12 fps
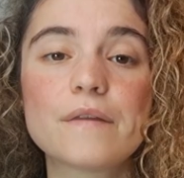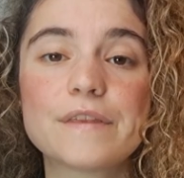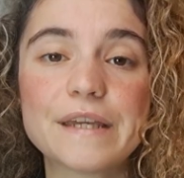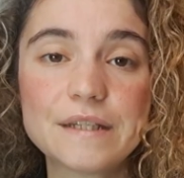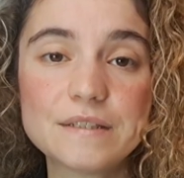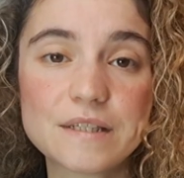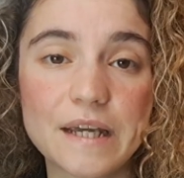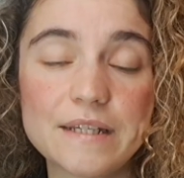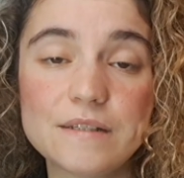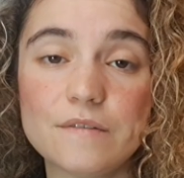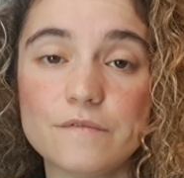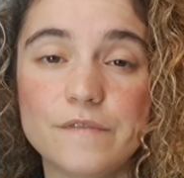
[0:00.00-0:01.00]
They
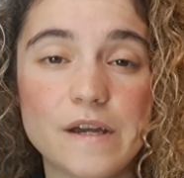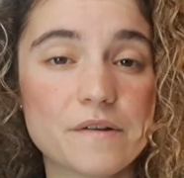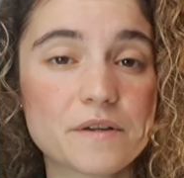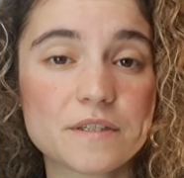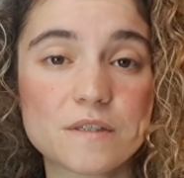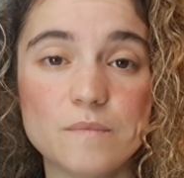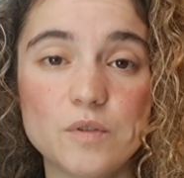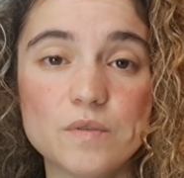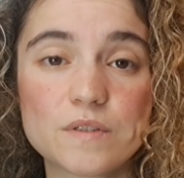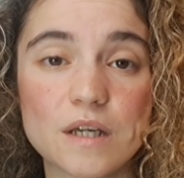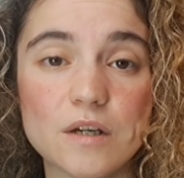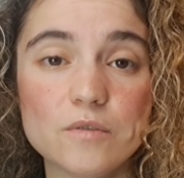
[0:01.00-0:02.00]
contain various immune
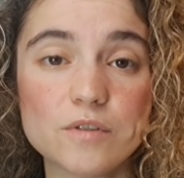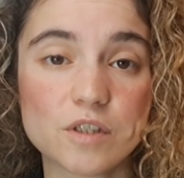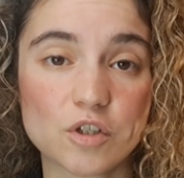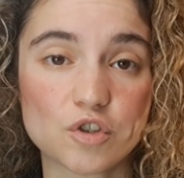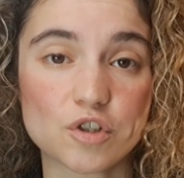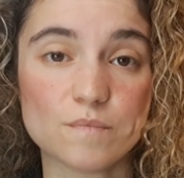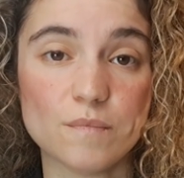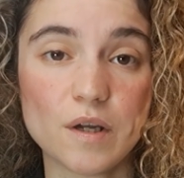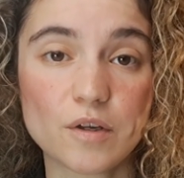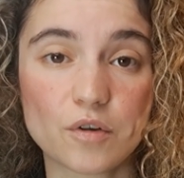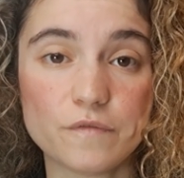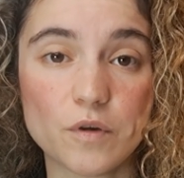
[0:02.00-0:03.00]
cells such as
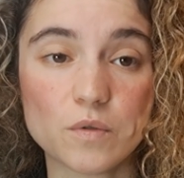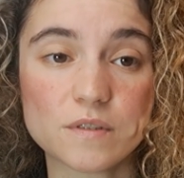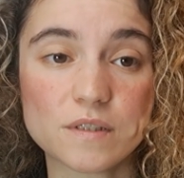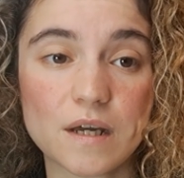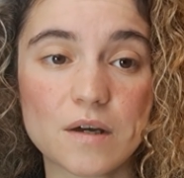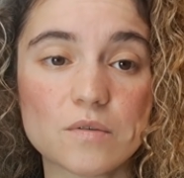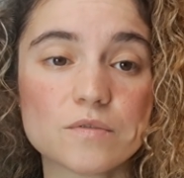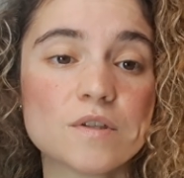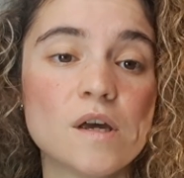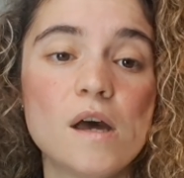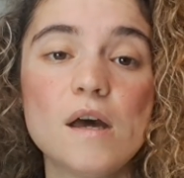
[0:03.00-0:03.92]
microfold cells,